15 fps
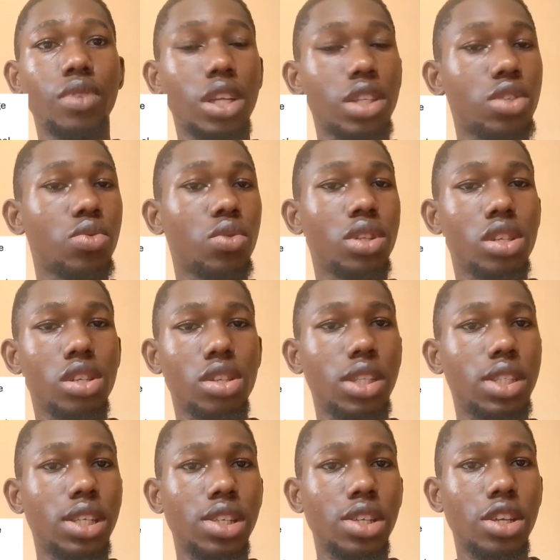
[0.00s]
That is what a
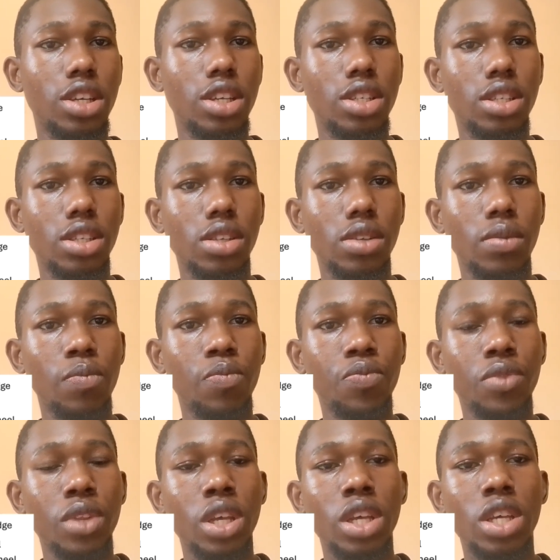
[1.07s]
strategy is.
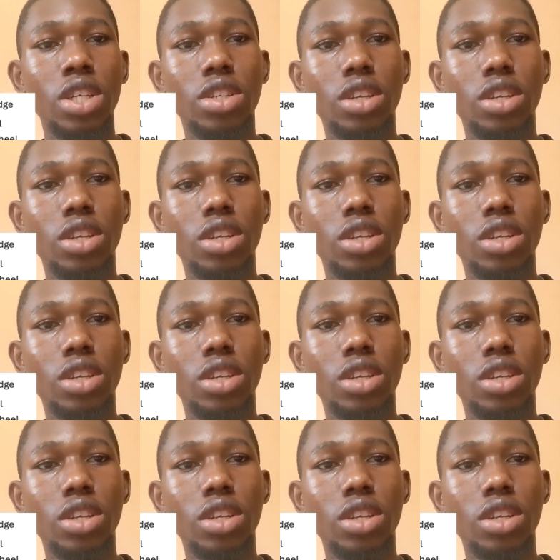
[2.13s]
A